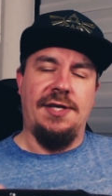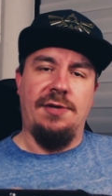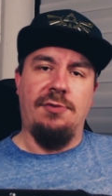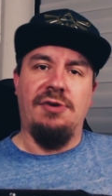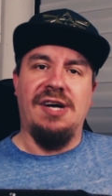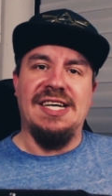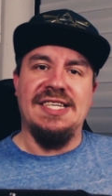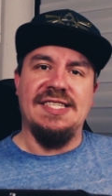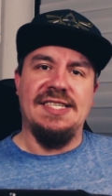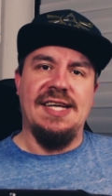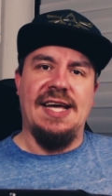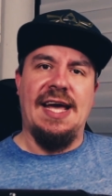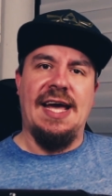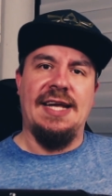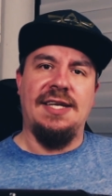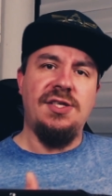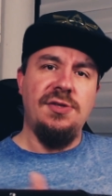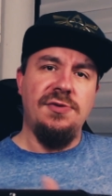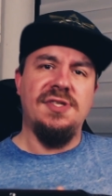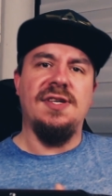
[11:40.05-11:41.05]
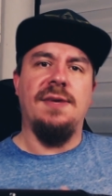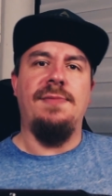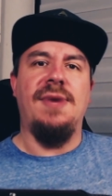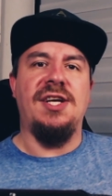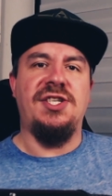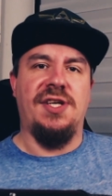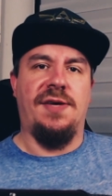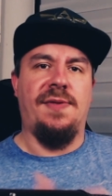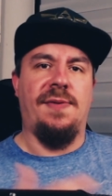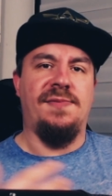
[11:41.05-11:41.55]
in Rust and do some
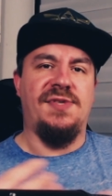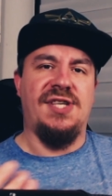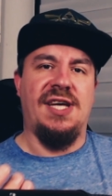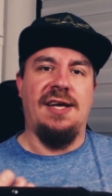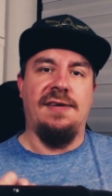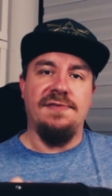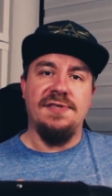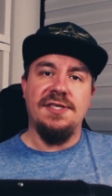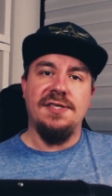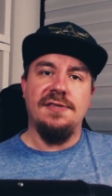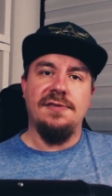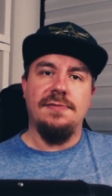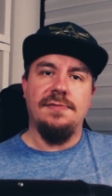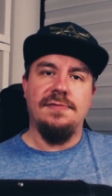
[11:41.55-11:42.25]
magic themselves.